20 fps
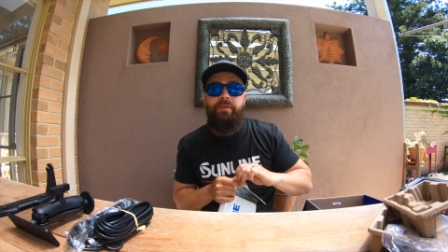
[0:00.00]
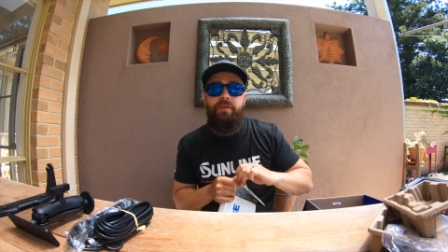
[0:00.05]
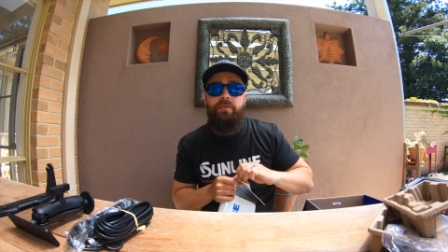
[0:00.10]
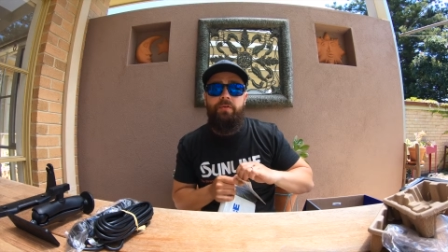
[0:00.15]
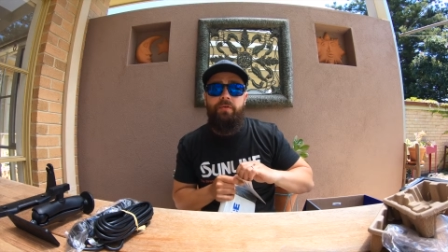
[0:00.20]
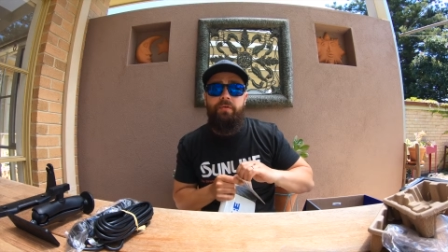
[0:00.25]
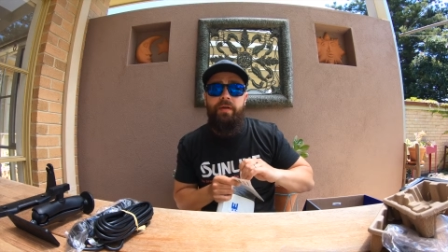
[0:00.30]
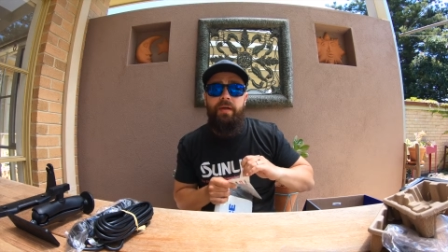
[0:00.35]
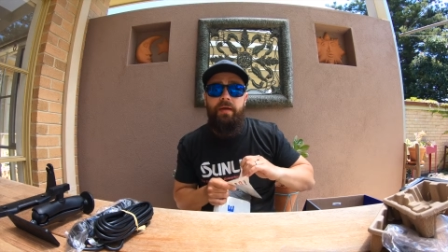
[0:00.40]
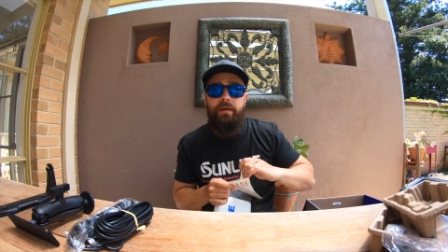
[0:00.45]

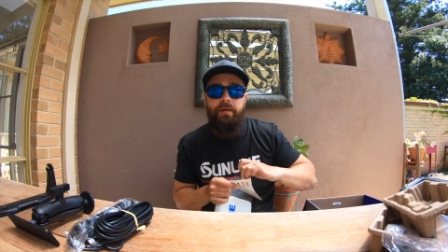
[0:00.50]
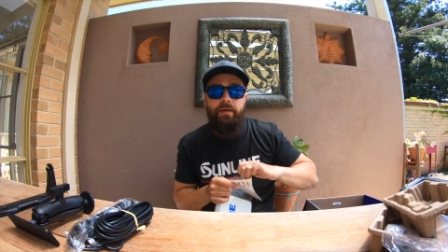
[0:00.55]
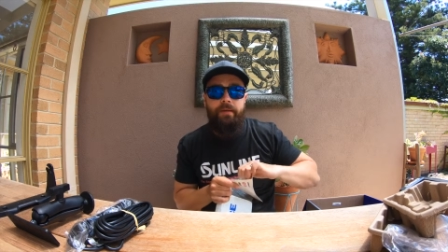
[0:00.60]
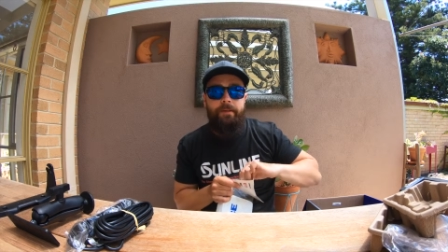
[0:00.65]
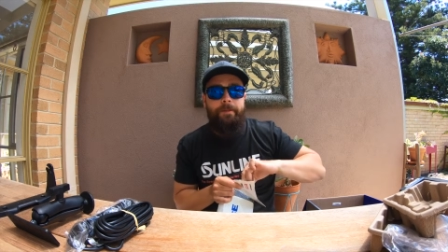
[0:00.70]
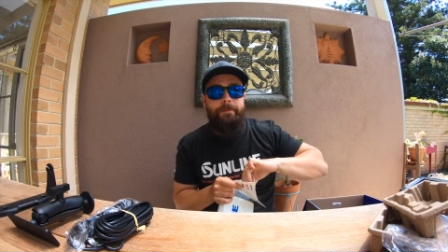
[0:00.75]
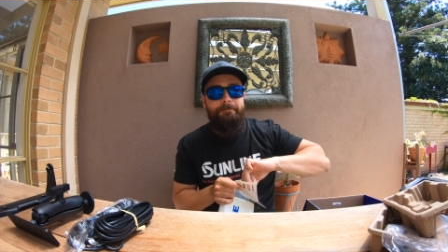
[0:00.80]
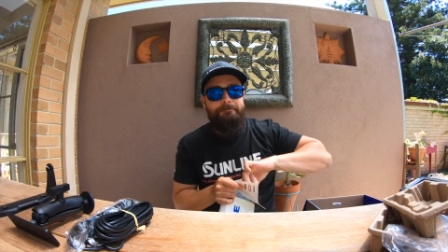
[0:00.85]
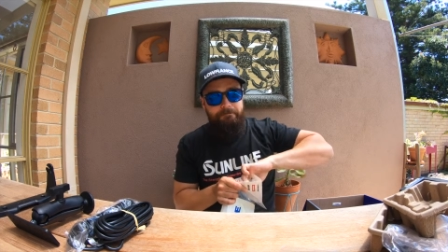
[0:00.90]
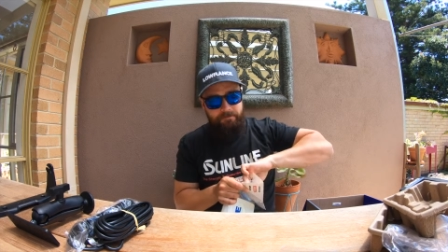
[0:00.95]
Victoria,
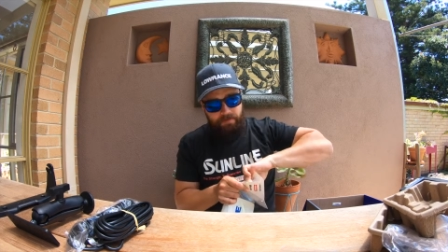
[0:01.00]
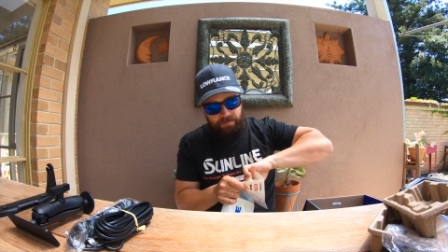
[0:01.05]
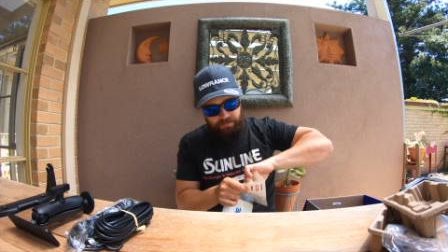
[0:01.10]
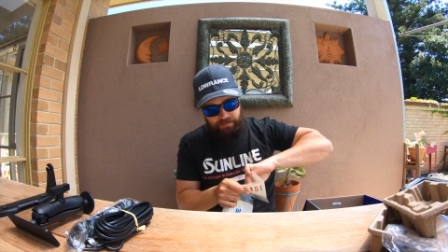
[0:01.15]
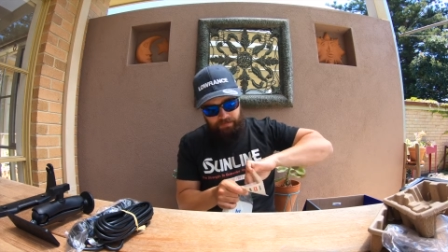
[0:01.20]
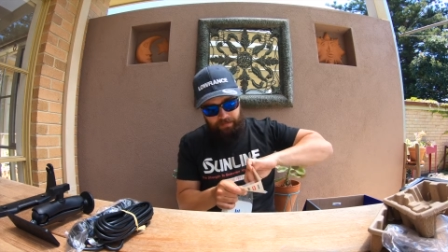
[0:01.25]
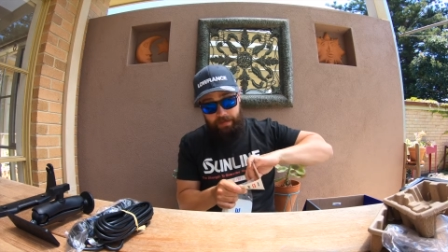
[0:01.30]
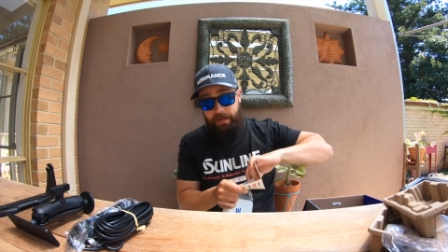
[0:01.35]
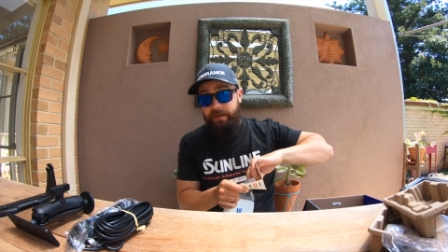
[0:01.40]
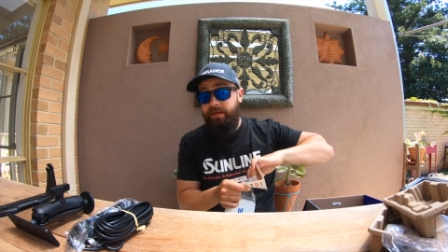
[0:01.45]

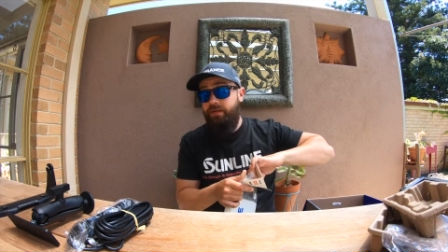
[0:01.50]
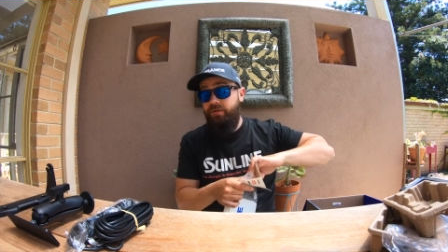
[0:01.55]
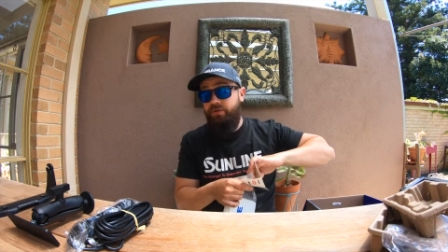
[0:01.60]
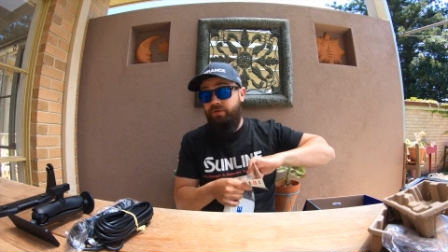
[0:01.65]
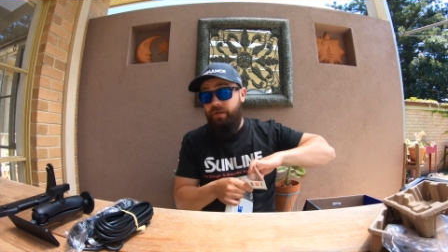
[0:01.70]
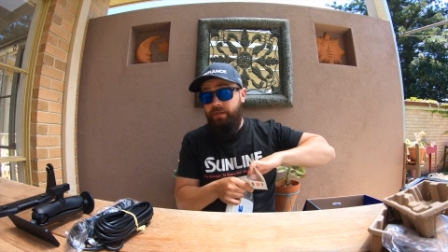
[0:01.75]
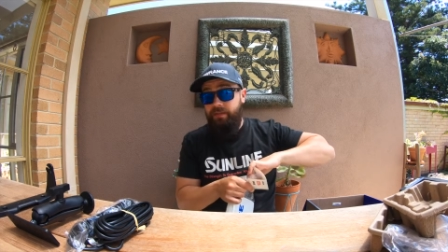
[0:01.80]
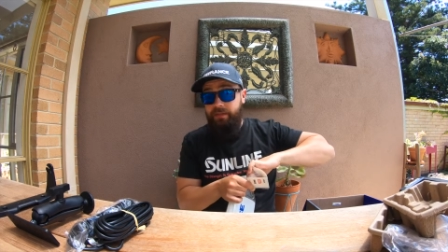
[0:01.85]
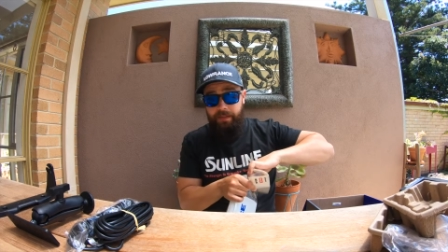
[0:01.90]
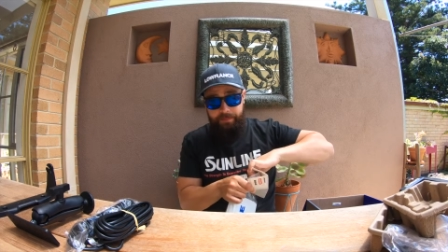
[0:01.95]
uh, in
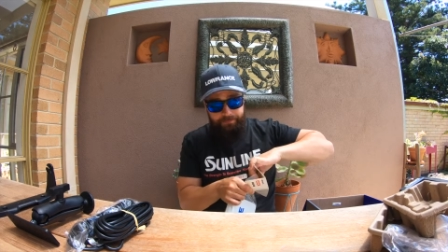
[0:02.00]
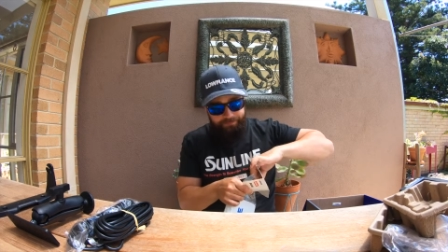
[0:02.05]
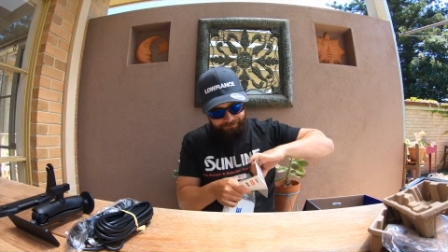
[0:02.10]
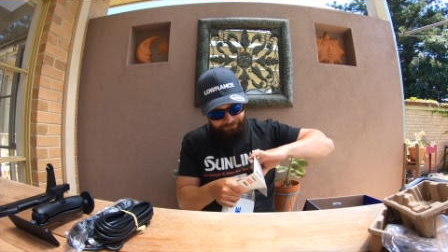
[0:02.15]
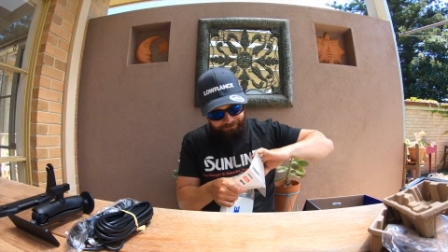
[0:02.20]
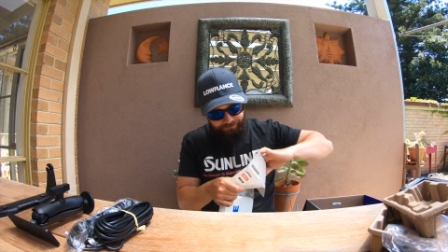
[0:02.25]
Australia.